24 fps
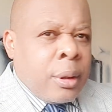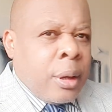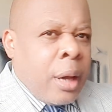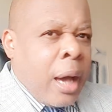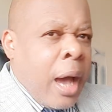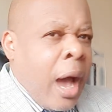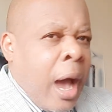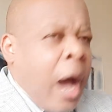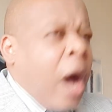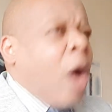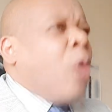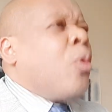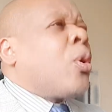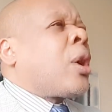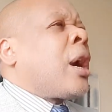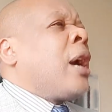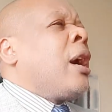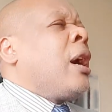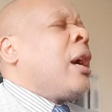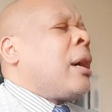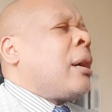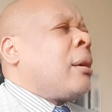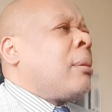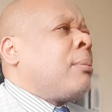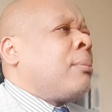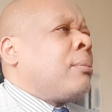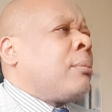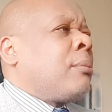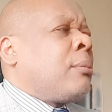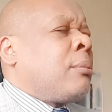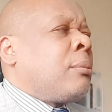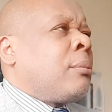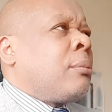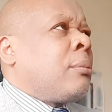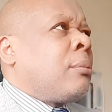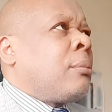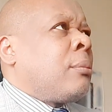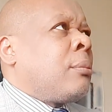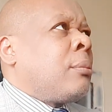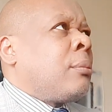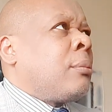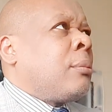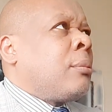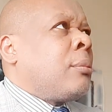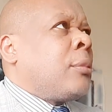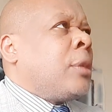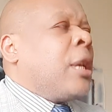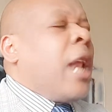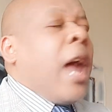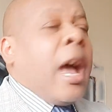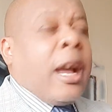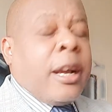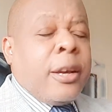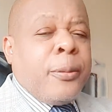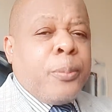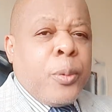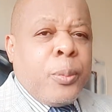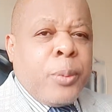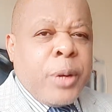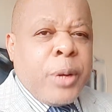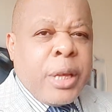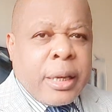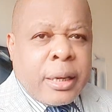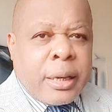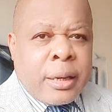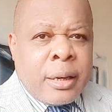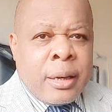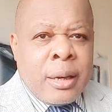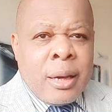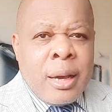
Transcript: How dare La République?